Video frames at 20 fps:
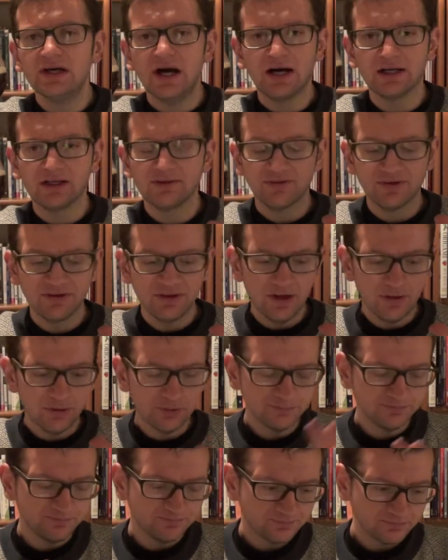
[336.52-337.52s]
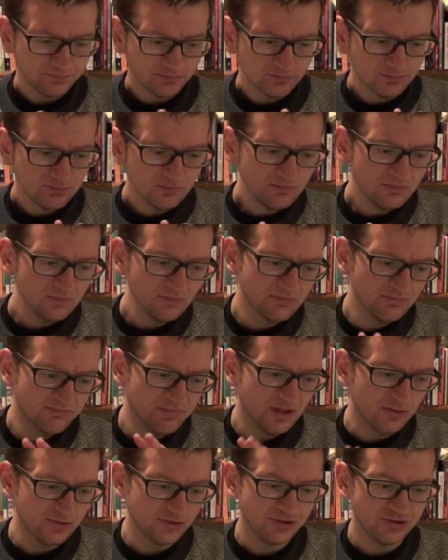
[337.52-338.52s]
And if you know
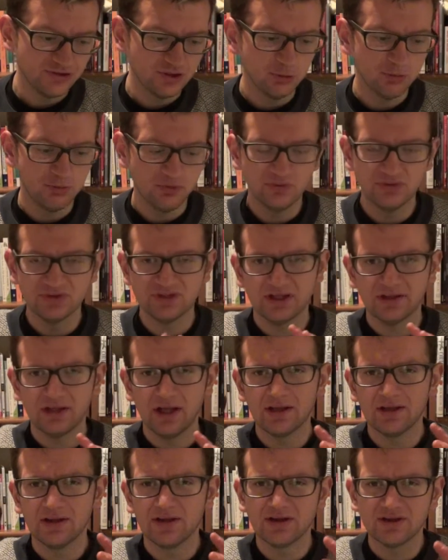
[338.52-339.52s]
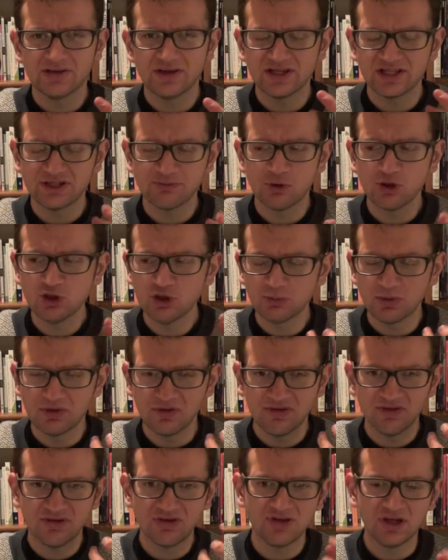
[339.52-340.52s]
Belgian doubles, and they're supposed to be
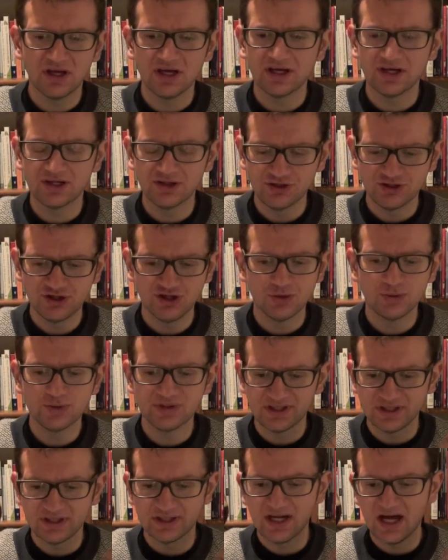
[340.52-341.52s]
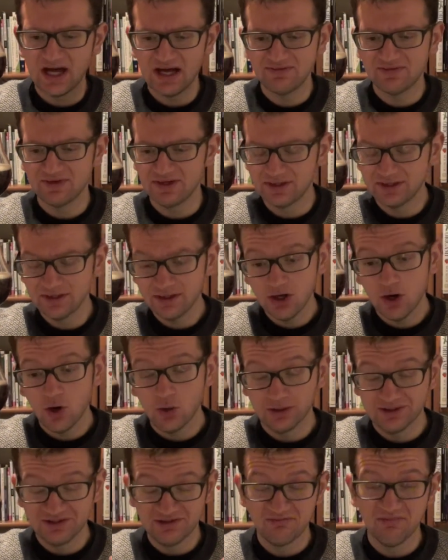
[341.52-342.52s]
thick and juicy and heavy, or
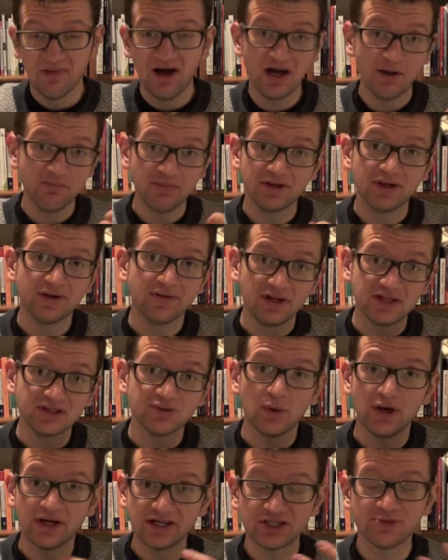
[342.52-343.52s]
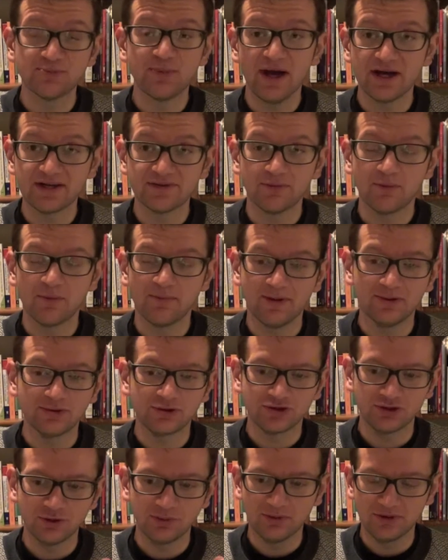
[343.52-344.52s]
at least in my opinion that's what I expect from a
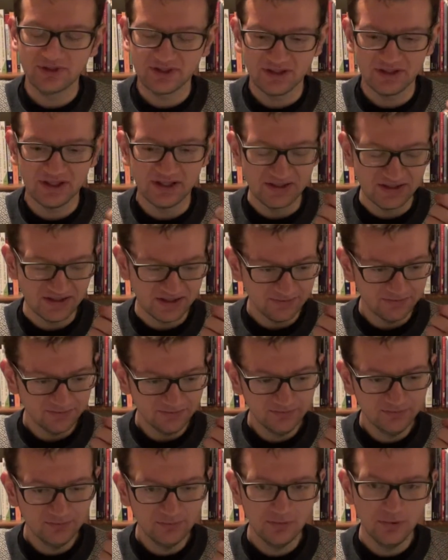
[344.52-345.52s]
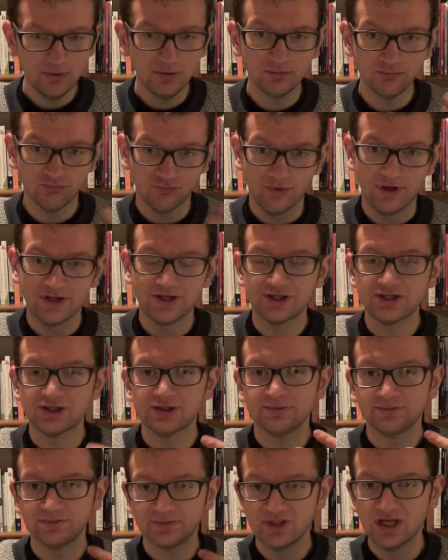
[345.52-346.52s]
Belgian double, is a nice,
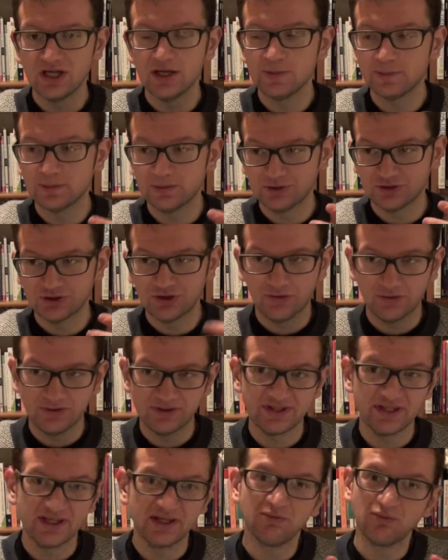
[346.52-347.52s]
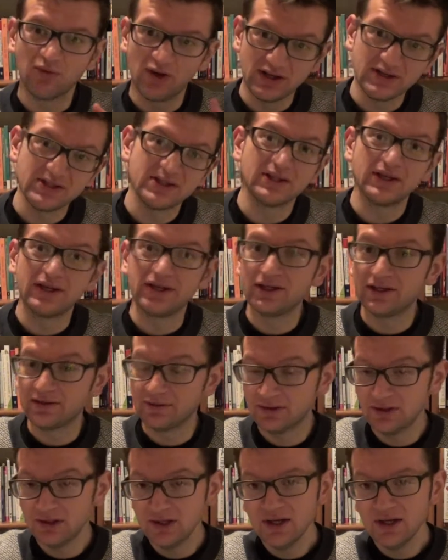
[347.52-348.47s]
rich, deep and chocolatey and raisiny and